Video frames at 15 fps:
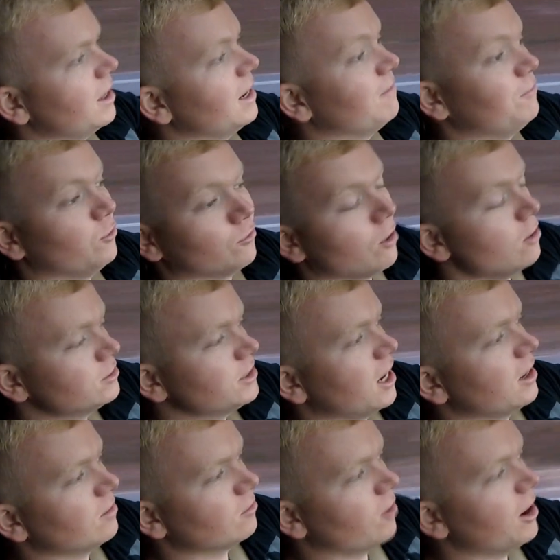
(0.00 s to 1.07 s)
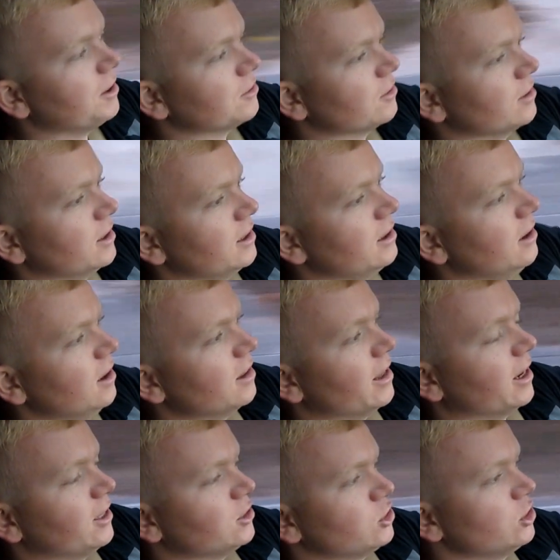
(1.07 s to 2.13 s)
And if you rotate them regularly,
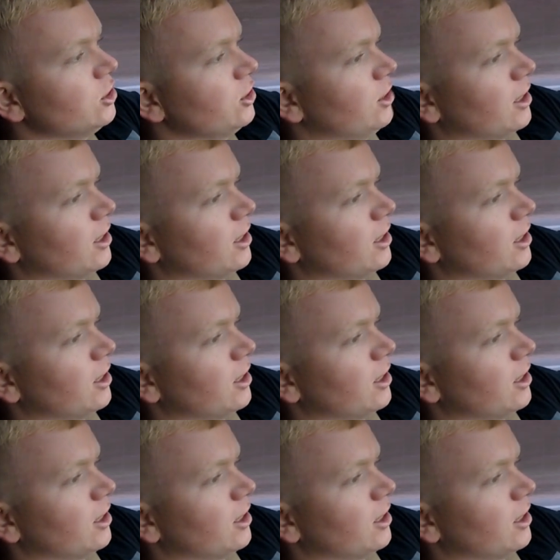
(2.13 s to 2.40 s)
like you should